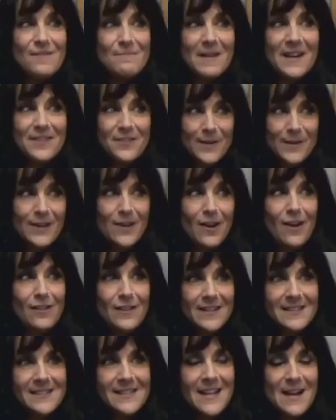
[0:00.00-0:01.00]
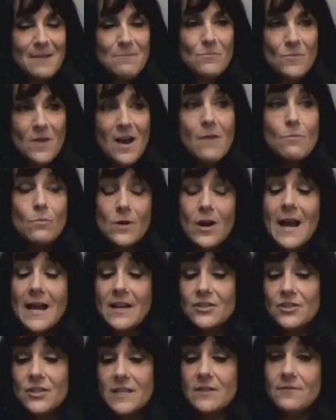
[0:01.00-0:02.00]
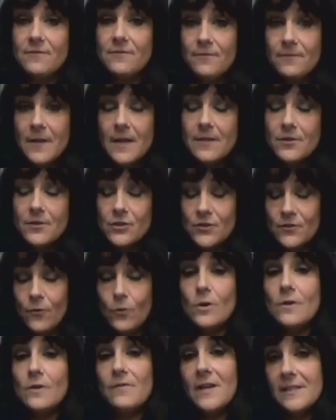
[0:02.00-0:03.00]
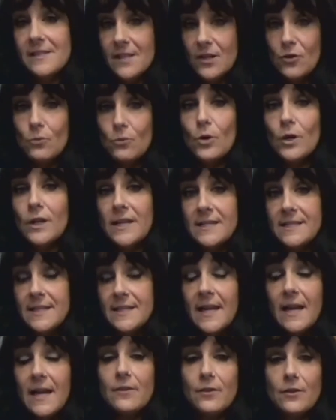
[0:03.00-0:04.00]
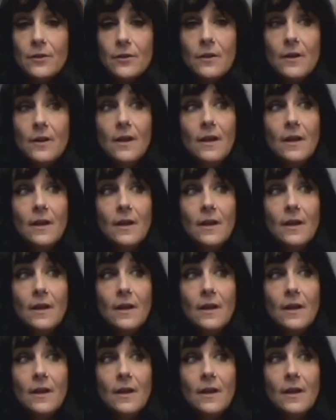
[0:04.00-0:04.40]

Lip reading: my 3 colleagues we're actually, there's 4 of us that are working together,